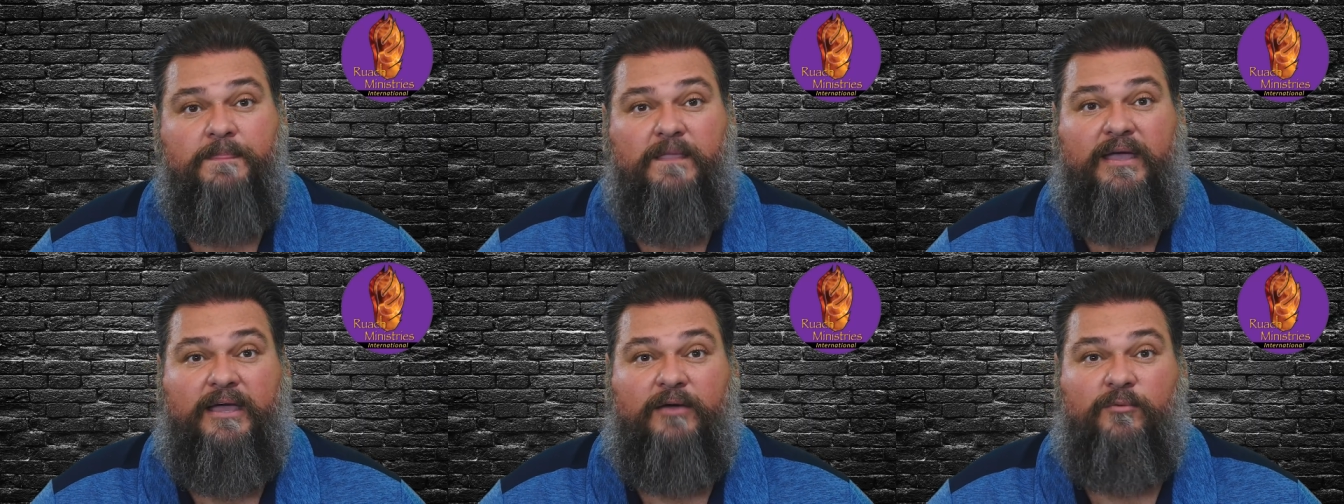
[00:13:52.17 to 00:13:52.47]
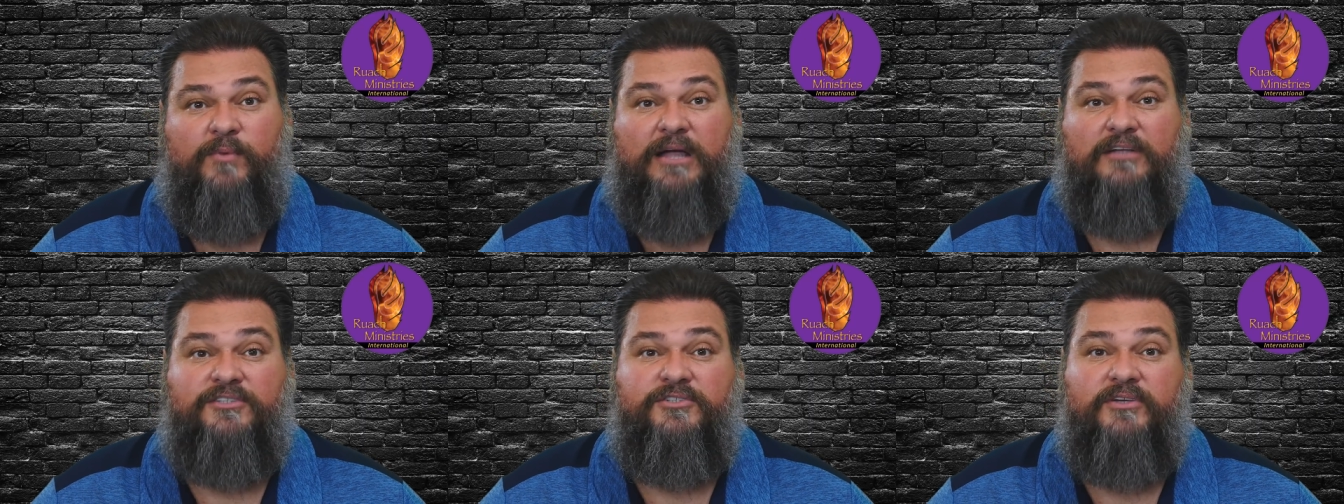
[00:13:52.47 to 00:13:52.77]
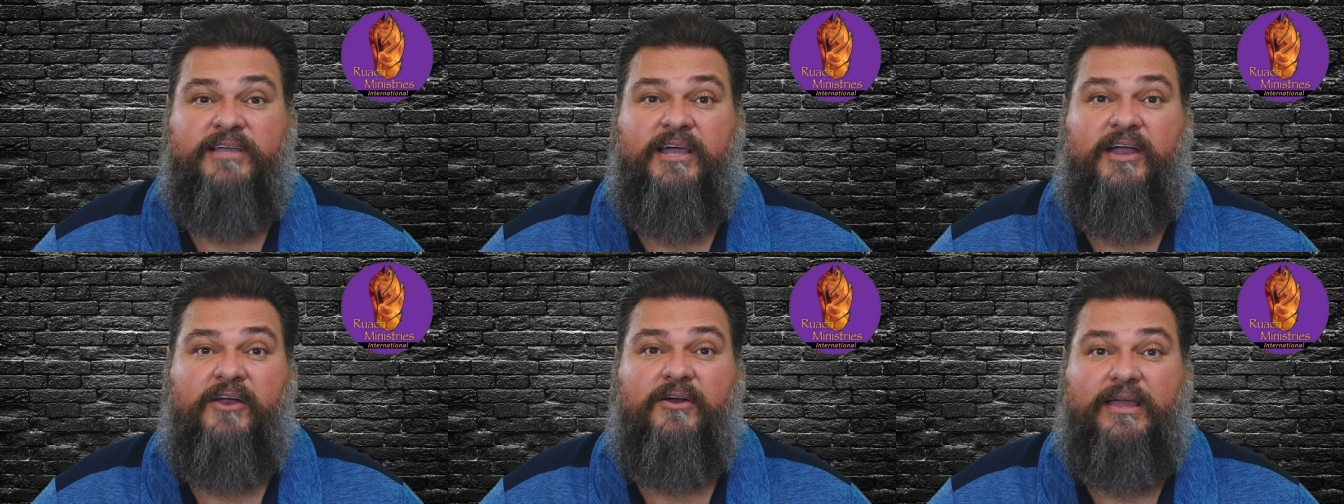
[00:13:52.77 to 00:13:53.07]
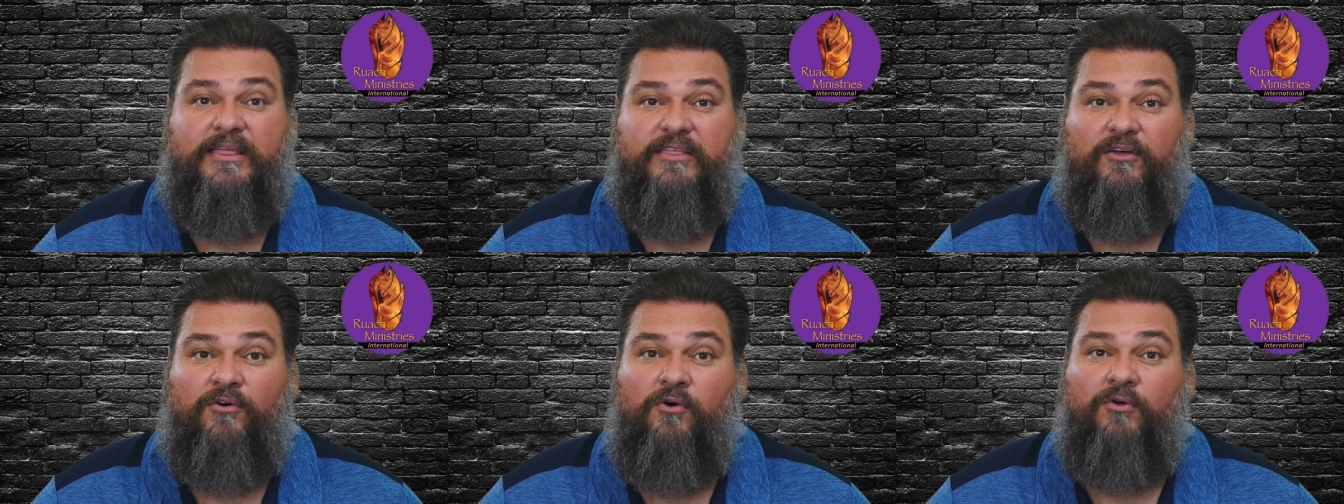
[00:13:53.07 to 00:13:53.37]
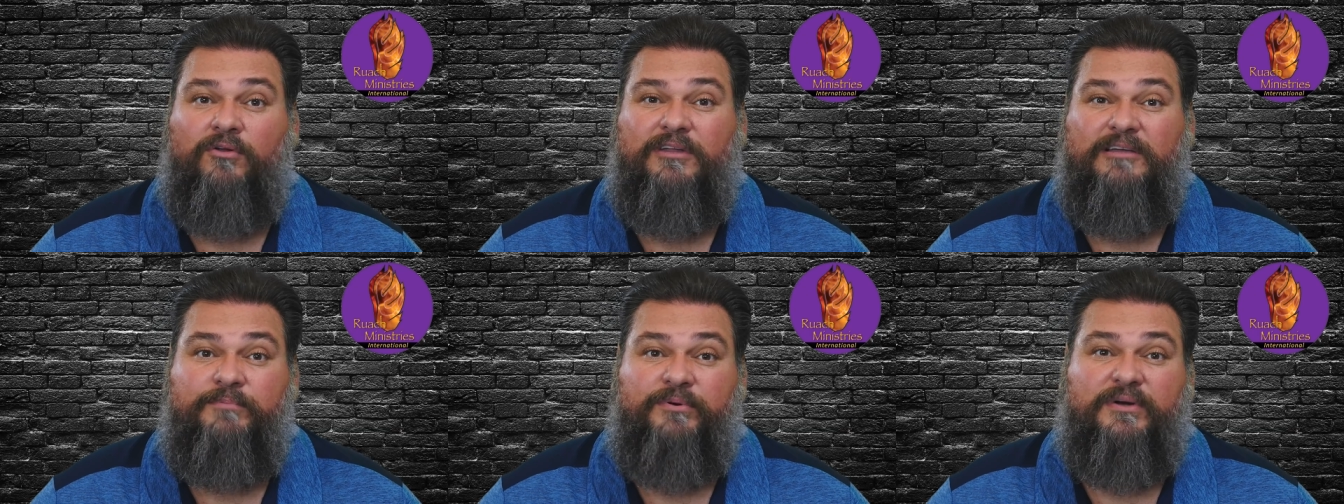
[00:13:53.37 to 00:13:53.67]
and we are to carry the
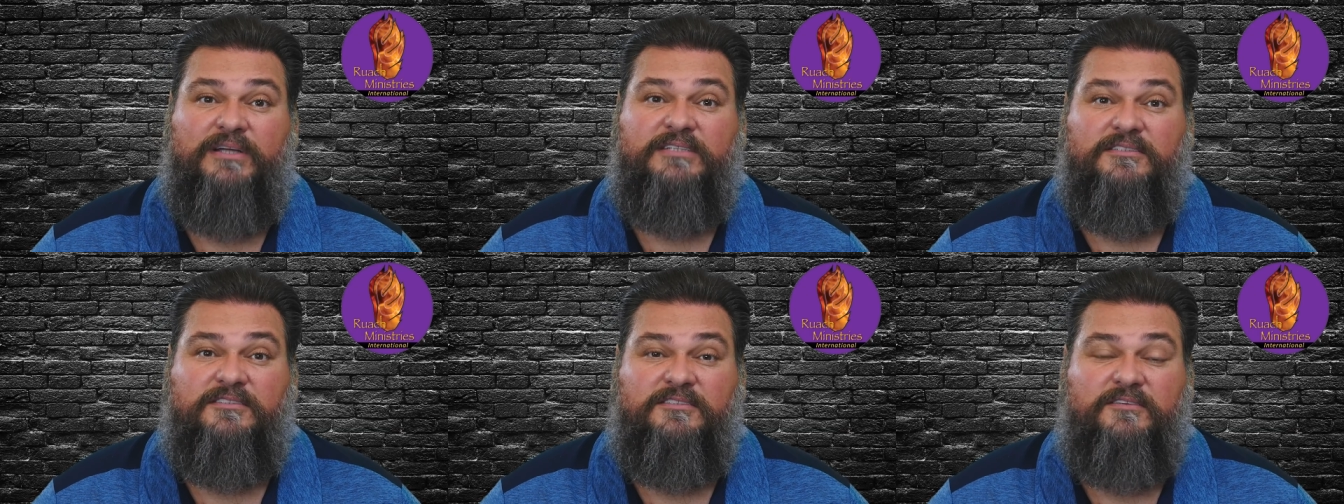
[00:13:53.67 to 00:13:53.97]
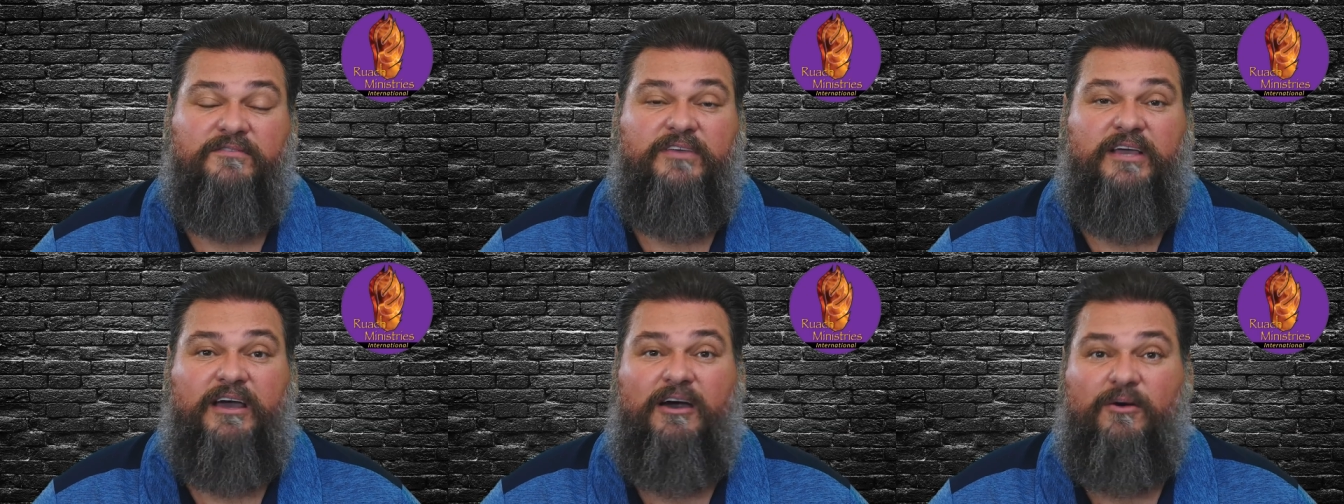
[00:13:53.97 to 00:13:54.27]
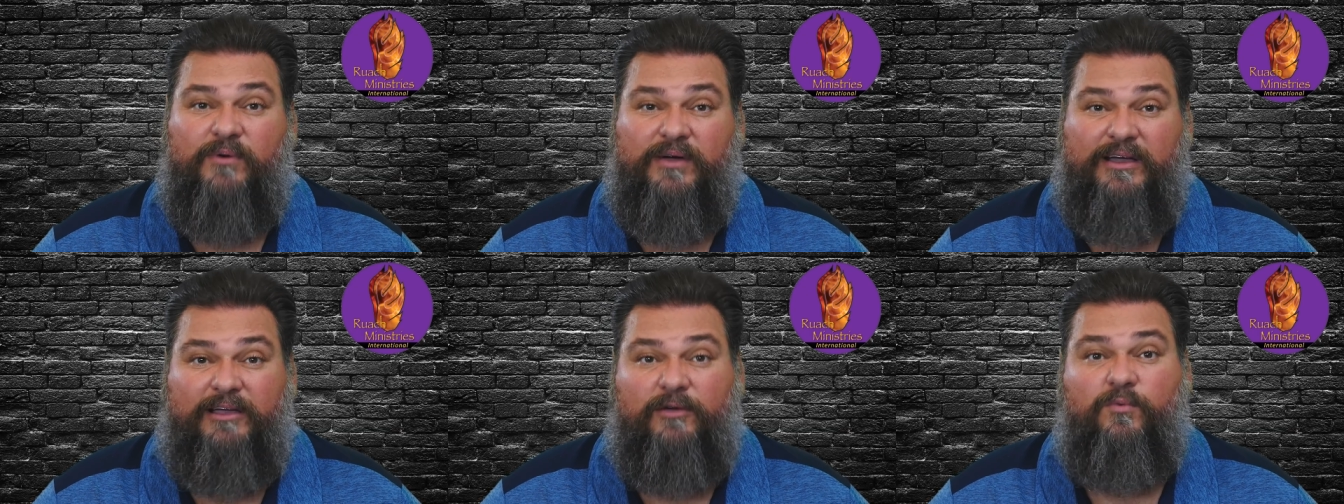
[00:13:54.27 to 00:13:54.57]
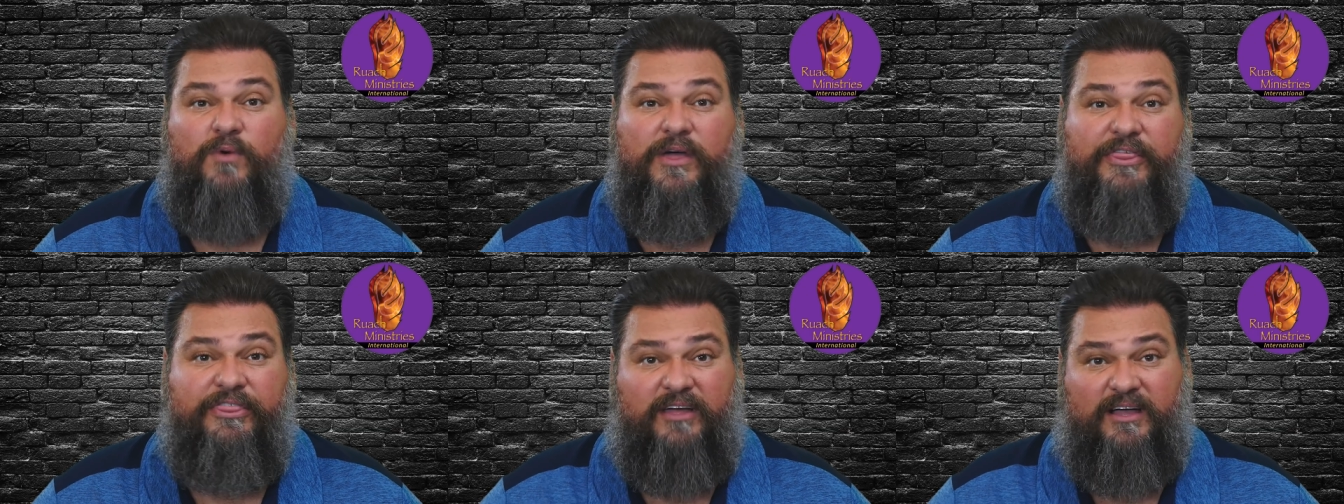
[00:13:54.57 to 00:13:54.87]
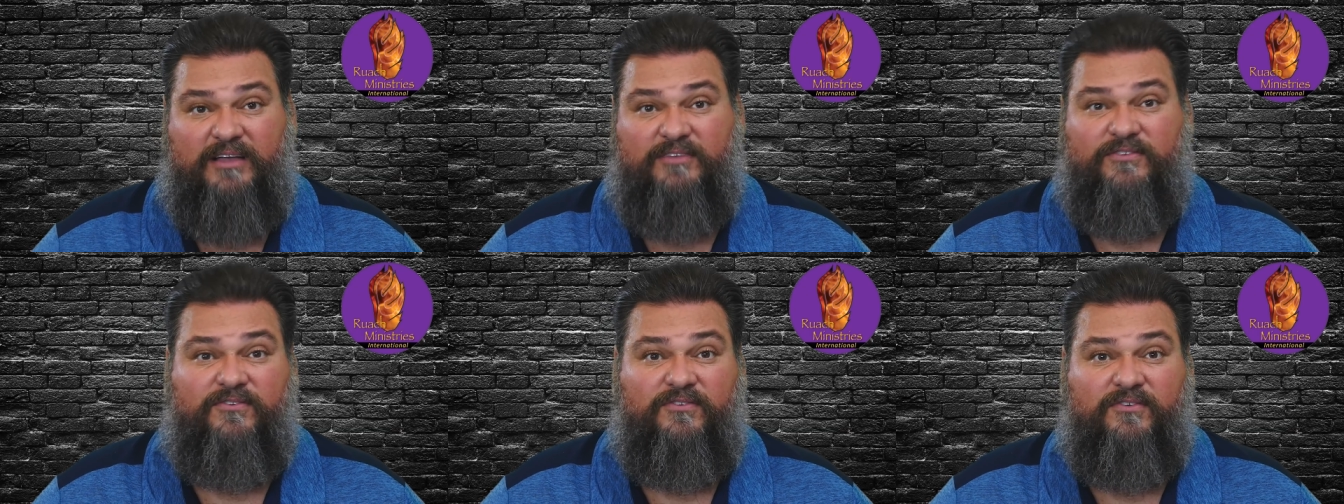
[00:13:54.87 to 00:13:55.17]
holy presence of Yahweh with
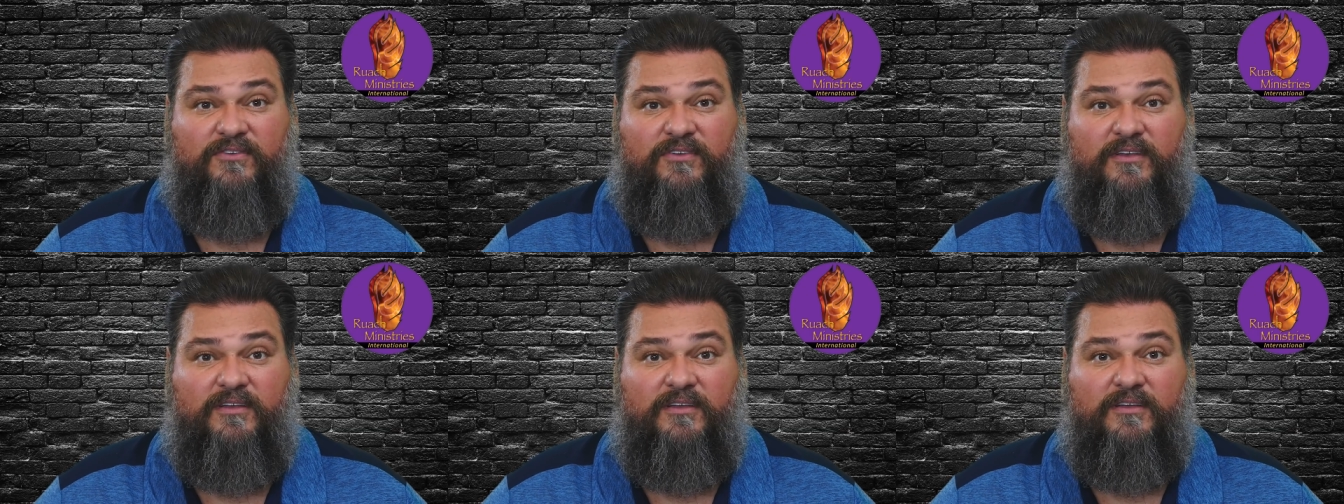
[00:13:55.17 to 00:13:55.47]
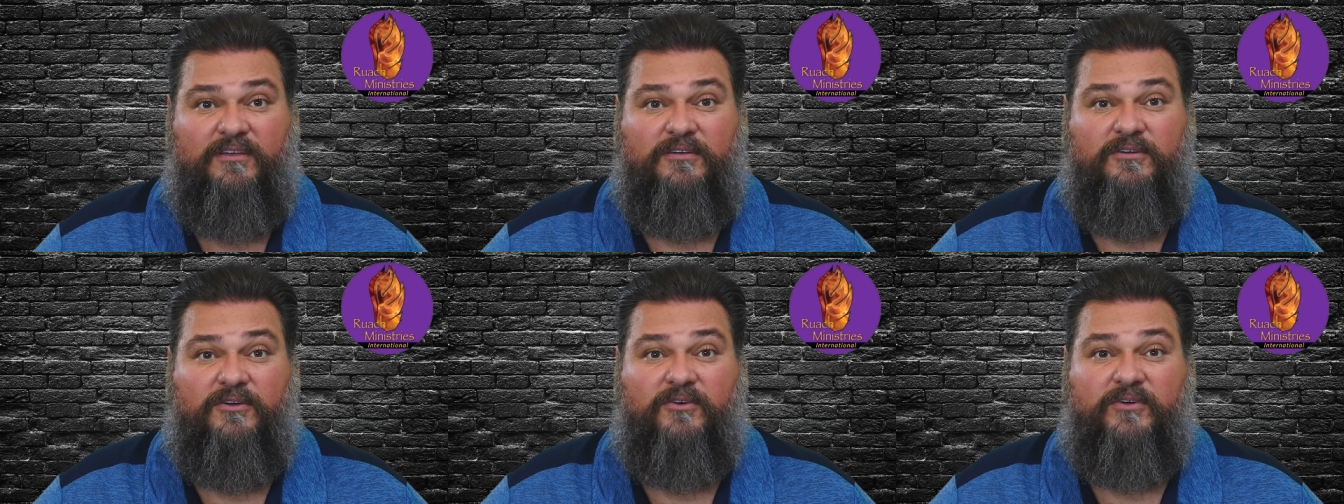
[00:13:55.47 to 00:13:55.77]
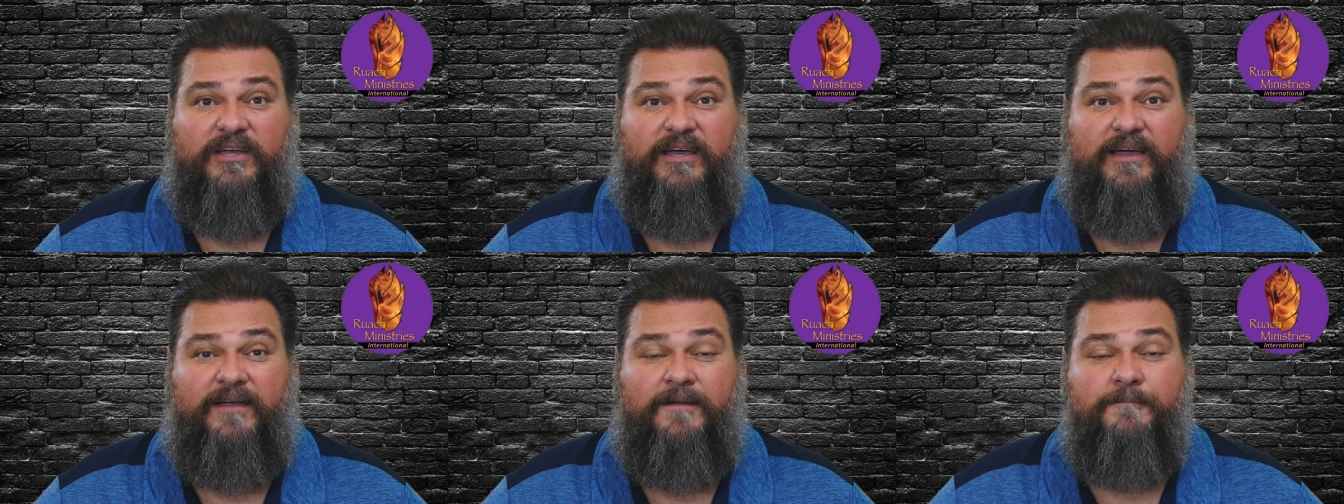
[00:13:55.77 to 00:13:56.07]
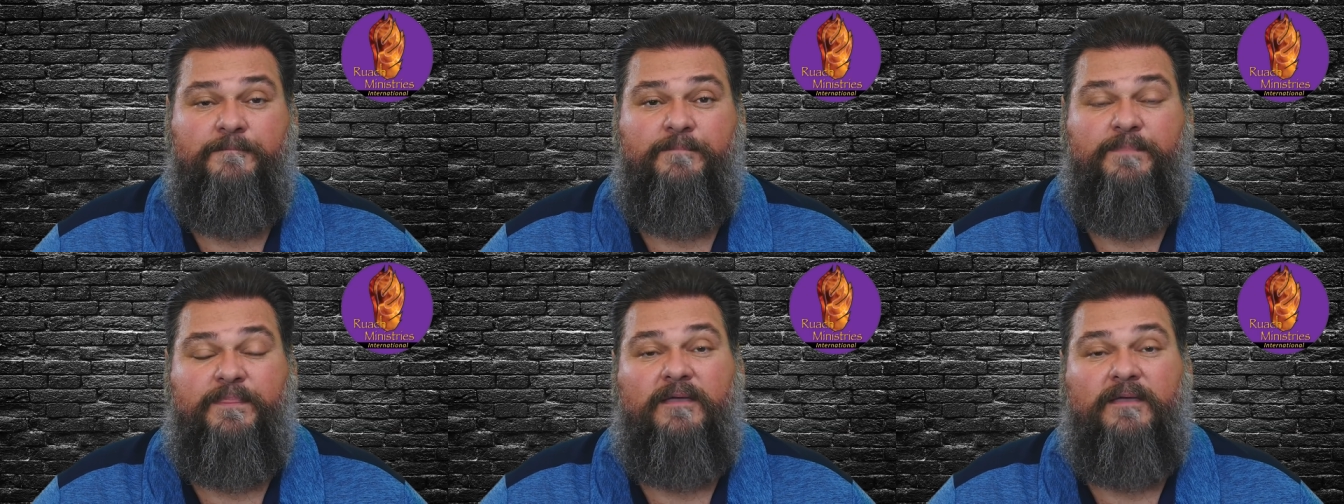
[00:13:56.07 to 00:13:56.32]
us. Okay?